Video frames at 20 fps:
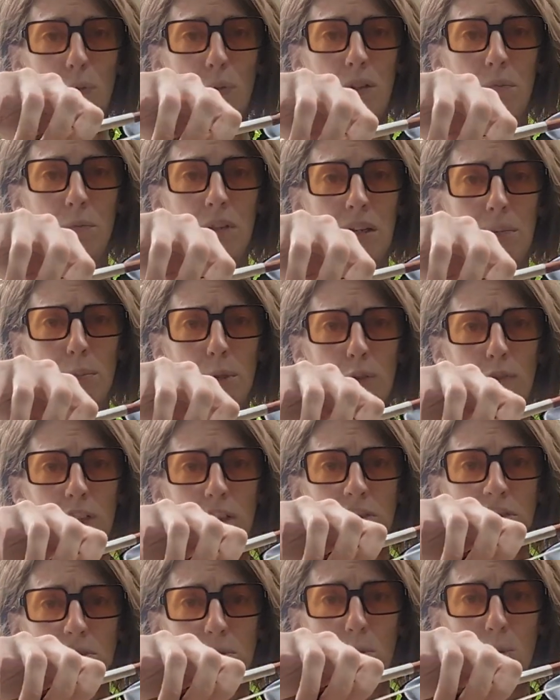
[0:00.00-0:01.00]
when we're
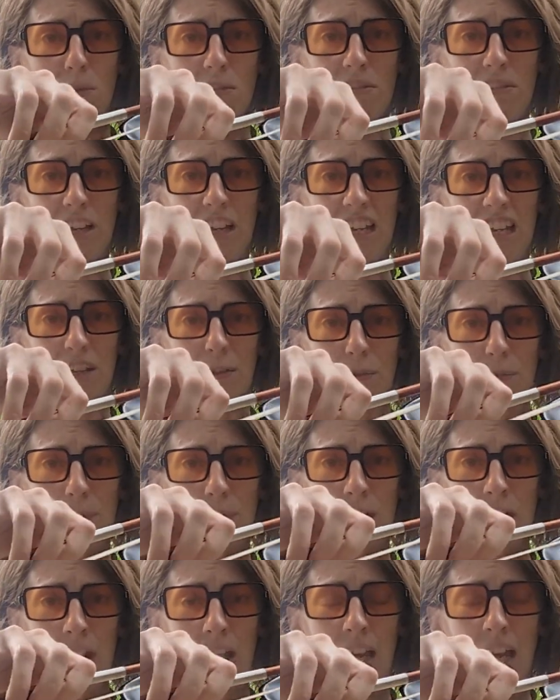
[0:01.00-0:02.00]
moving towards the heel.
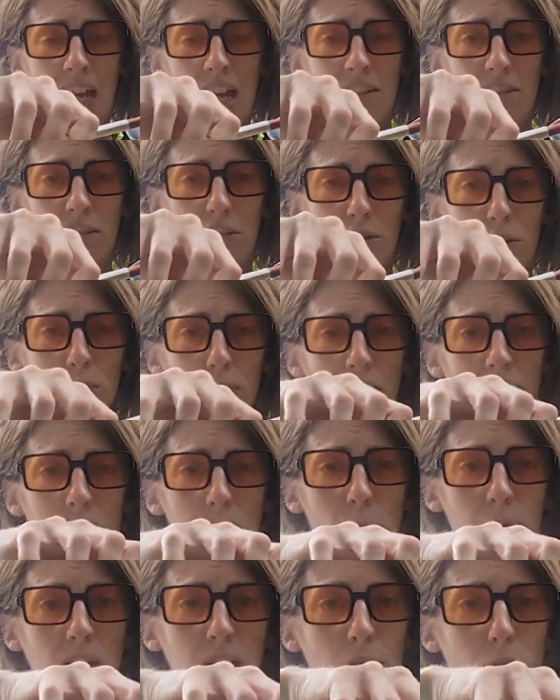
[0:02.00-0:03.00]
And to do
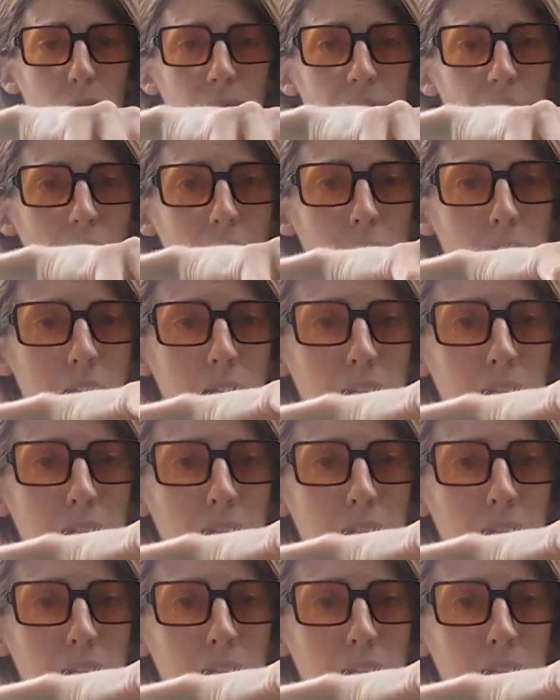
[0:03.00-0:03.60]
that, we use our